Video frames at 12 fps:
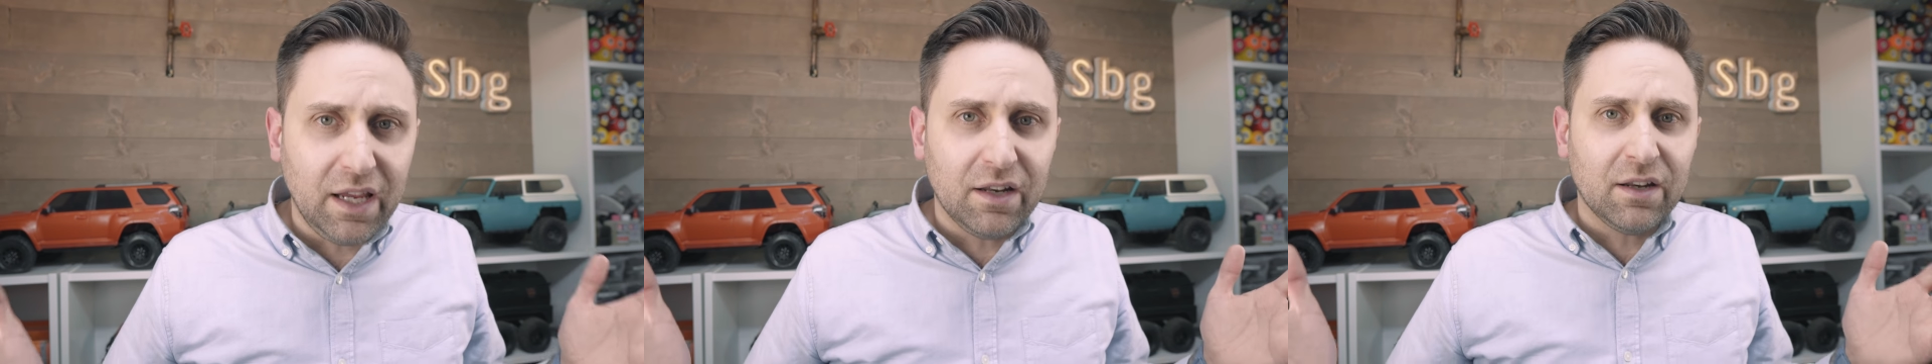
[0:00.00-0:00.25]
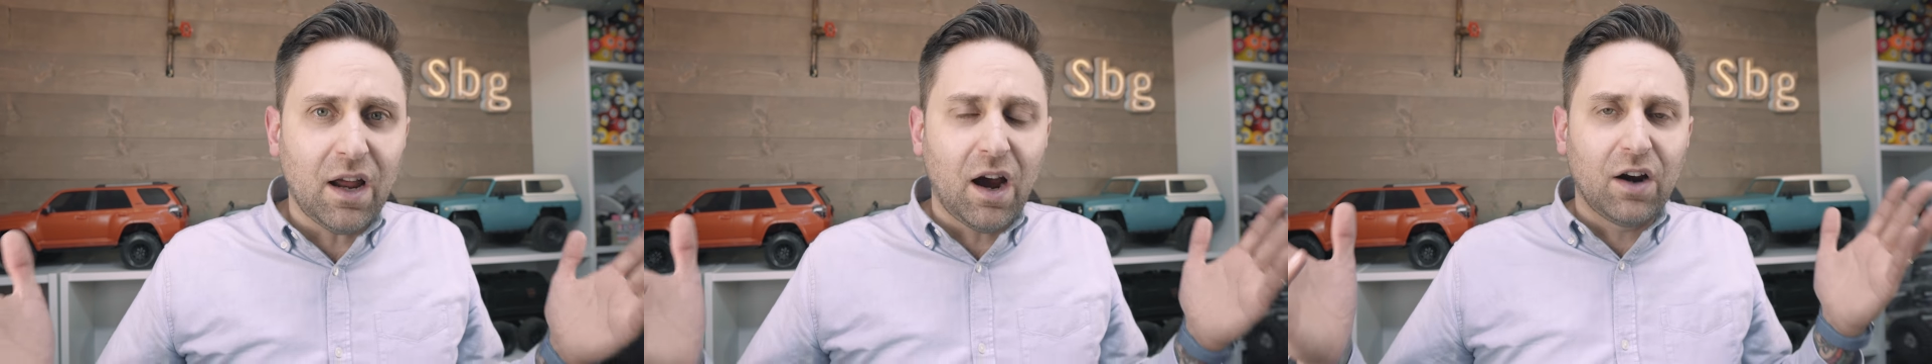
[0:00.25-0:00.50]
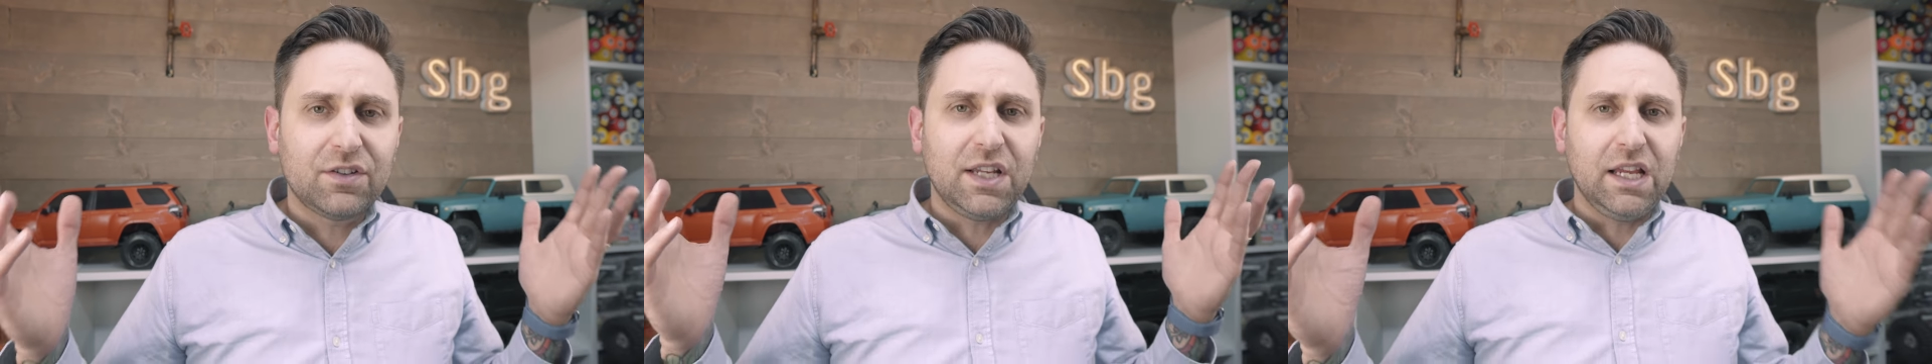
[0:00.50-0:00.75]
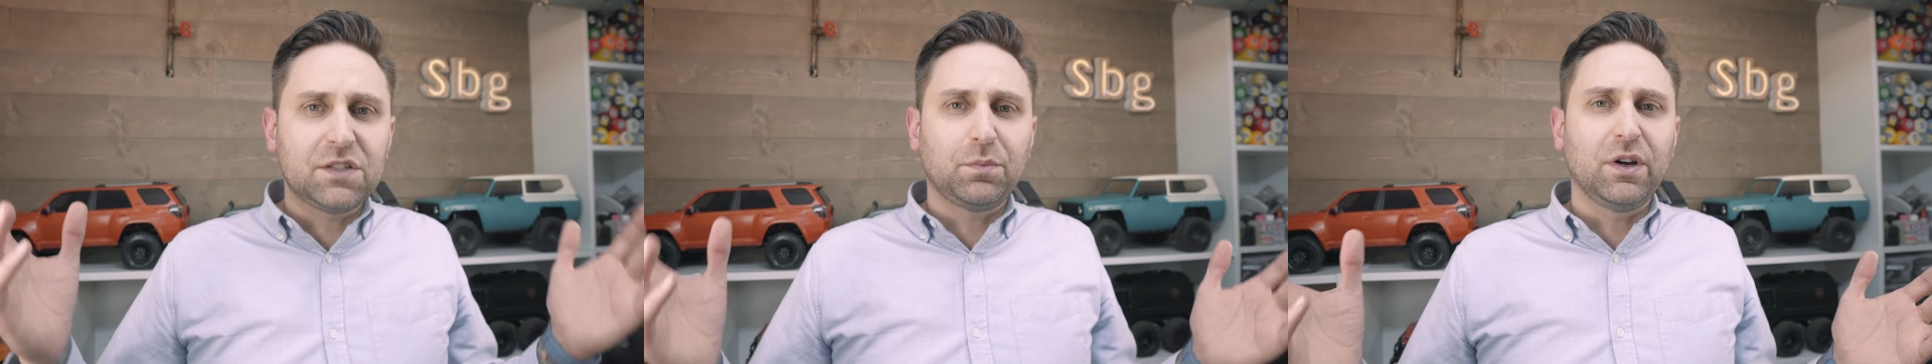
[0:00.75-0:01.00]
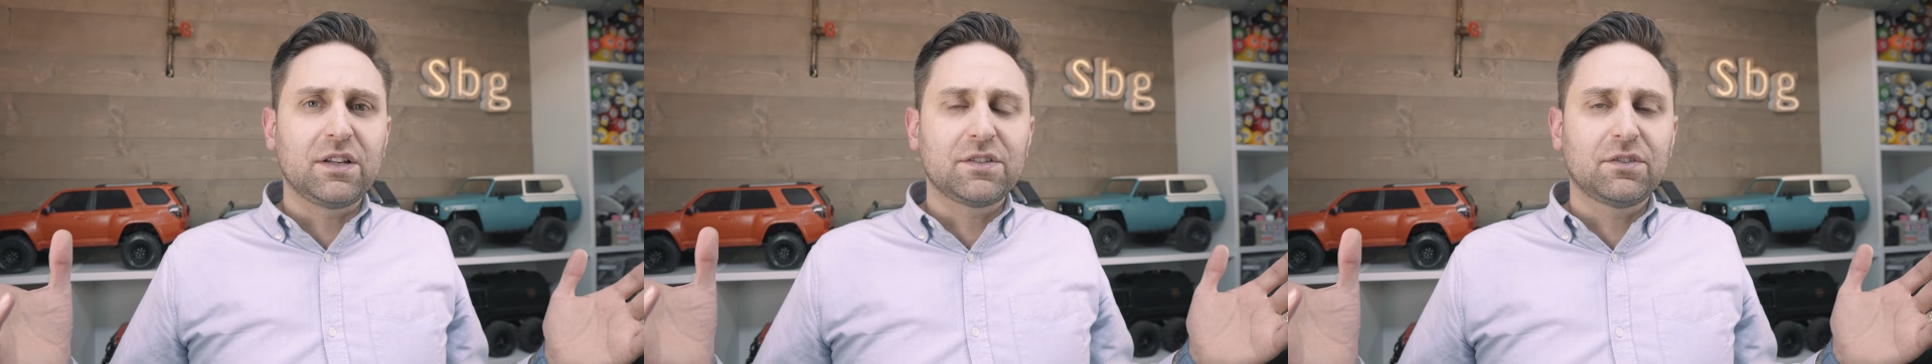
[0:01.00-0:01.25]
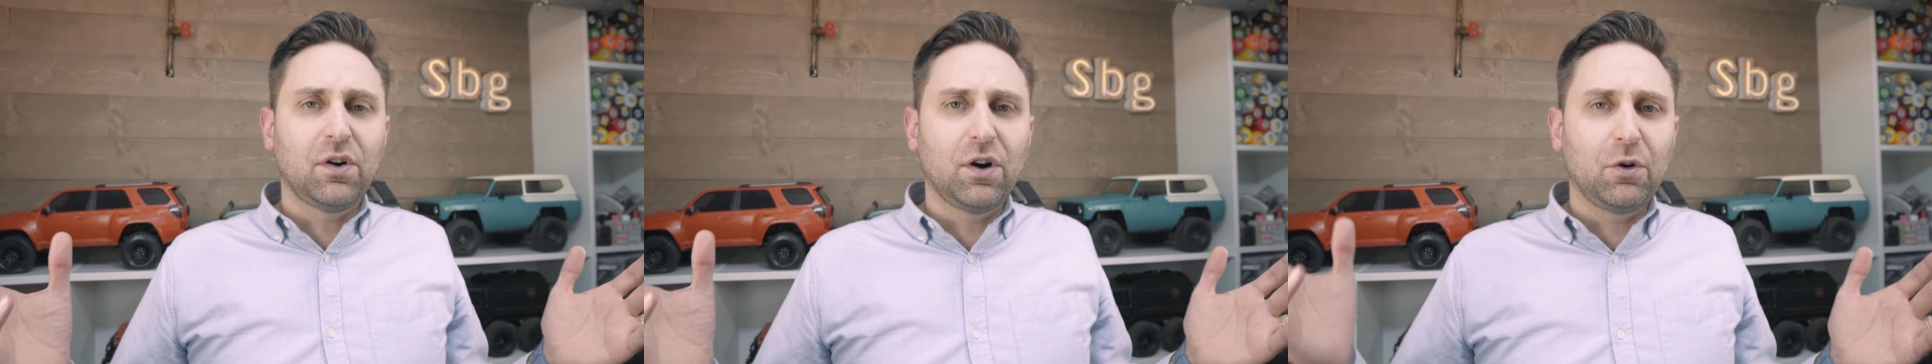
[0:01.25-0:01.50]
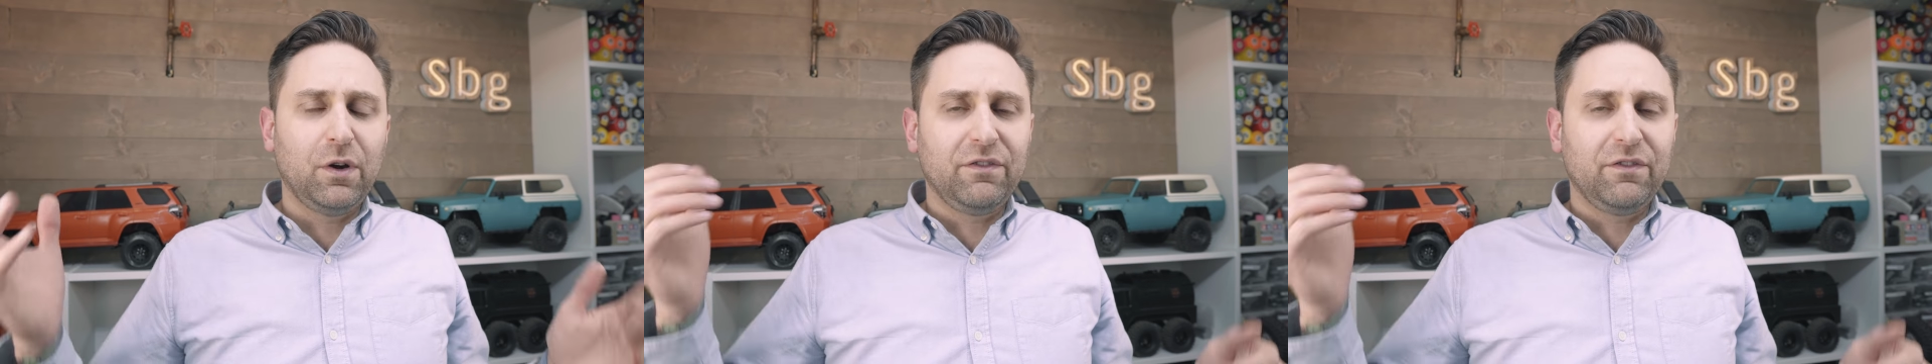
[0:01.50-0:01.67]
in our Teespring store.